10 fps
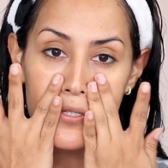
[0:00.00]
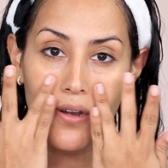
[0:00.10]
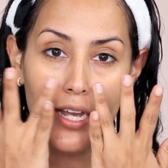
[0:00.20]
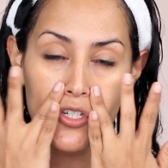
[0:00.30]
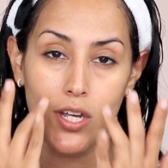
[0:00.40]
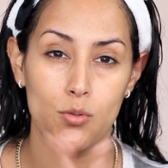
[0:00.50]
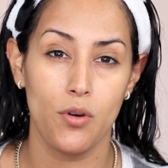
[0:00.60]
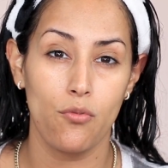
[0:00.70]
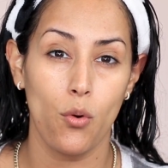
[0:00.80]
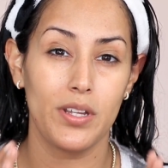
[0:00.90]
So I try to
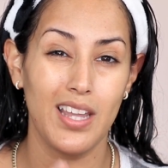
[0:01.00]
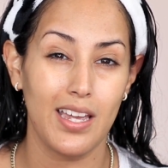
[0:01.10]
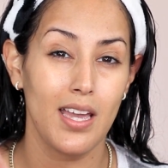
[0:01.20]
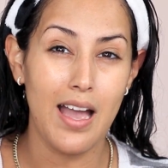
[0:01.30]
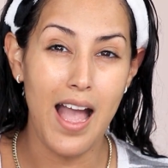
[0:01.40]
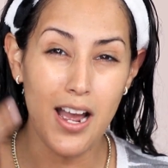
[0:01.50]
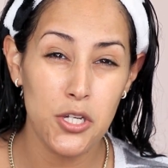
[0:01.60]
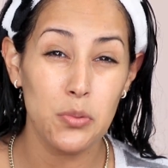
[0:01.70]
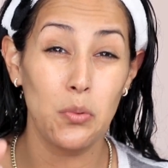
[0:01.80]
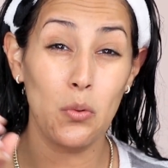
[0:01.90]
avoid like
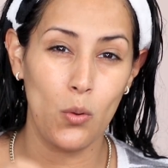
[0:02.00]
actual